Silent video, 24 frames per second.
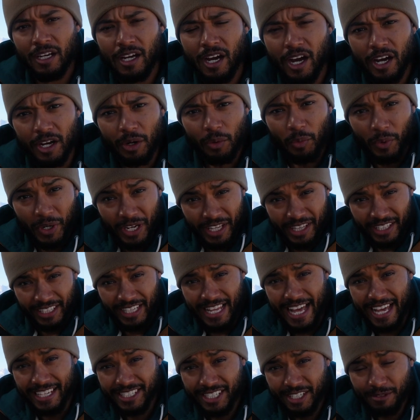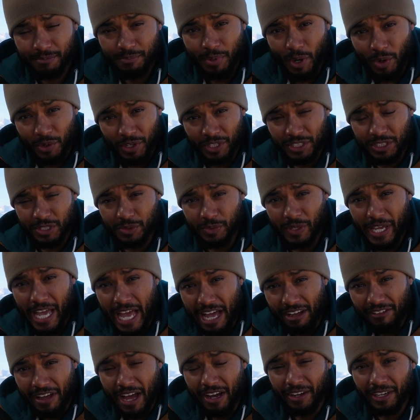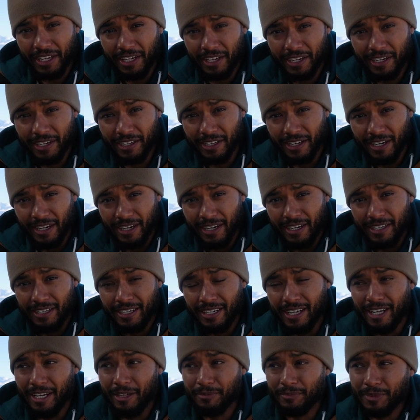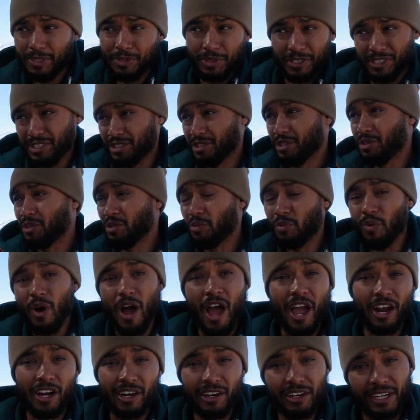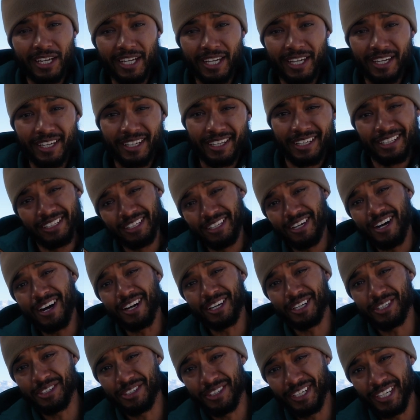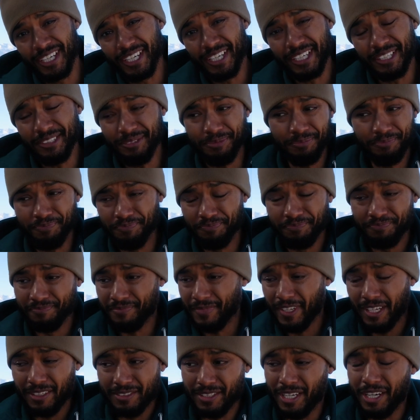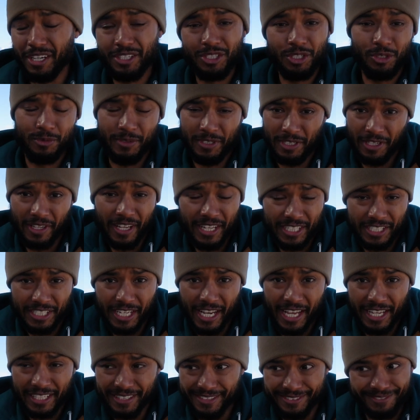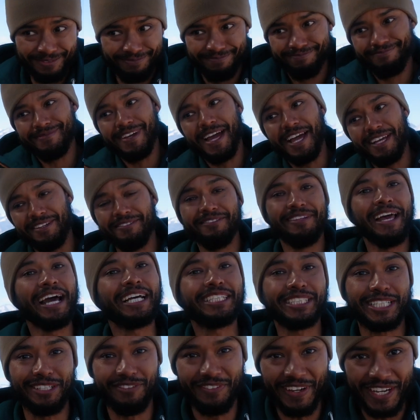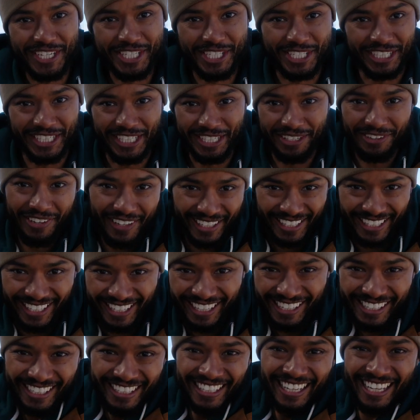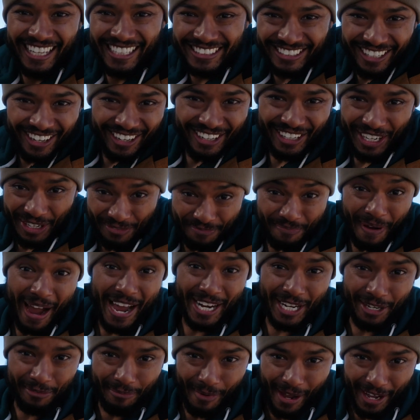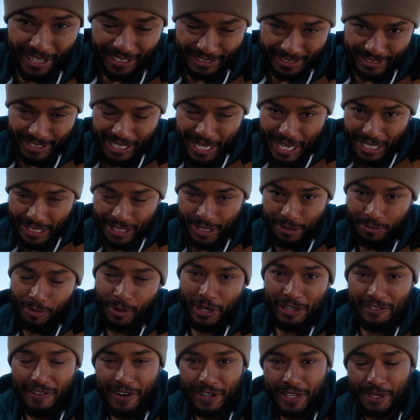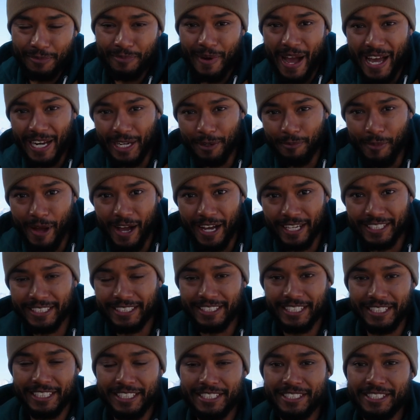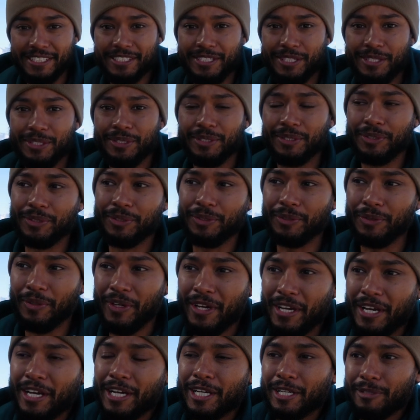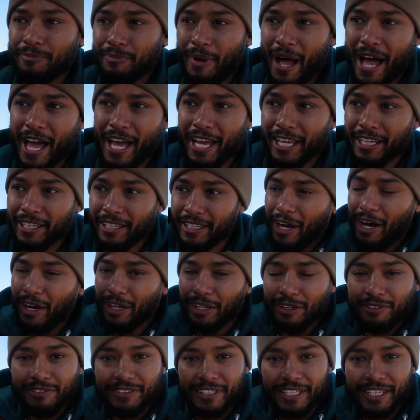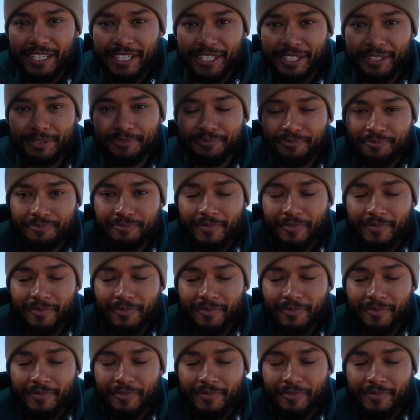All right, one of the last components we have out here to exclude the wiring and concrete and sonotubes and all that jazz and excavation even is our combiner box. So the point of our combiner box is to combine all of the